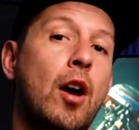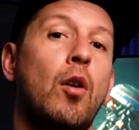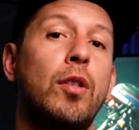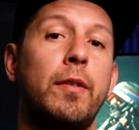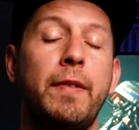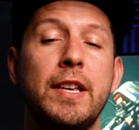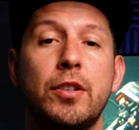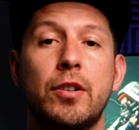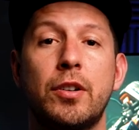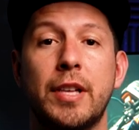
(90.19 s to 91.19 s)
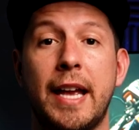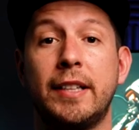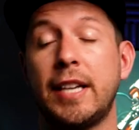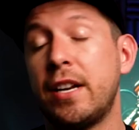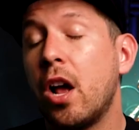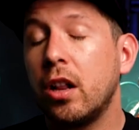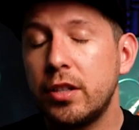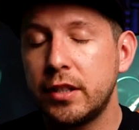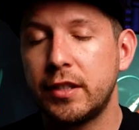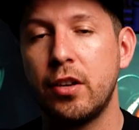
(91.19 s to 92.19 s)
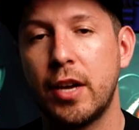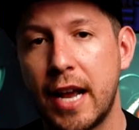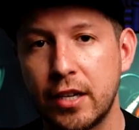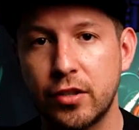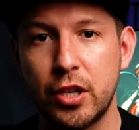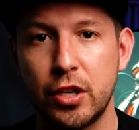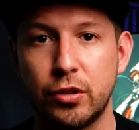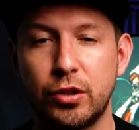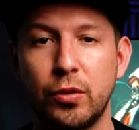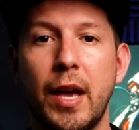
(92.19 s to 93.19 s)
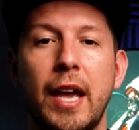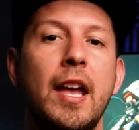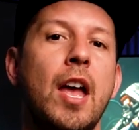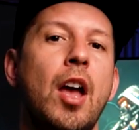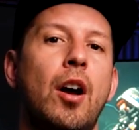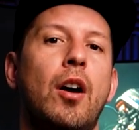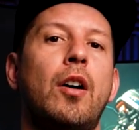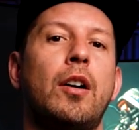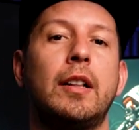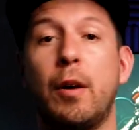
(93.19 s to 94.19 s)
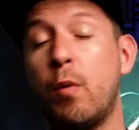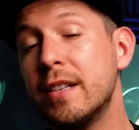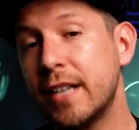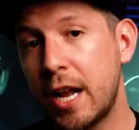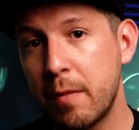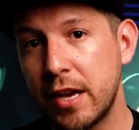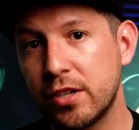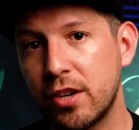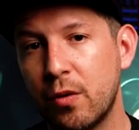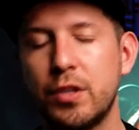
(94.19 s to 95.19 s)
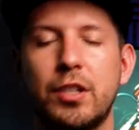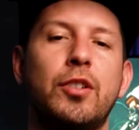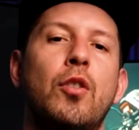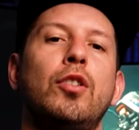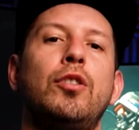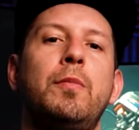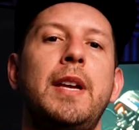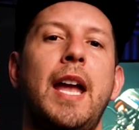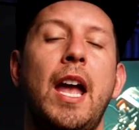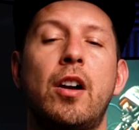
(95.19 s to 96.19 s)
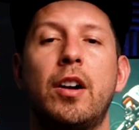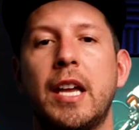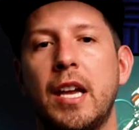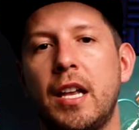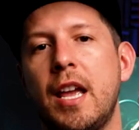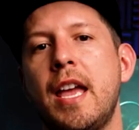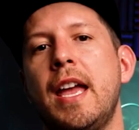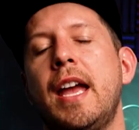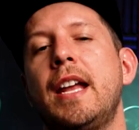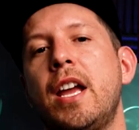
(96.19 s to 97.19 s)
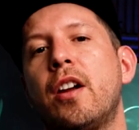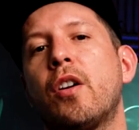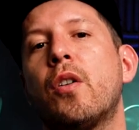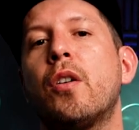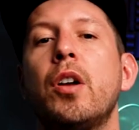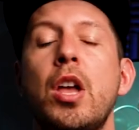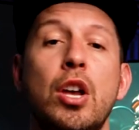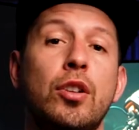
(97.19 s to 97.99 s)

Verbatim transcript: Other features and technologies that you can actually use today are the ones that I mentioned, which is going to be ARKit and ARCore.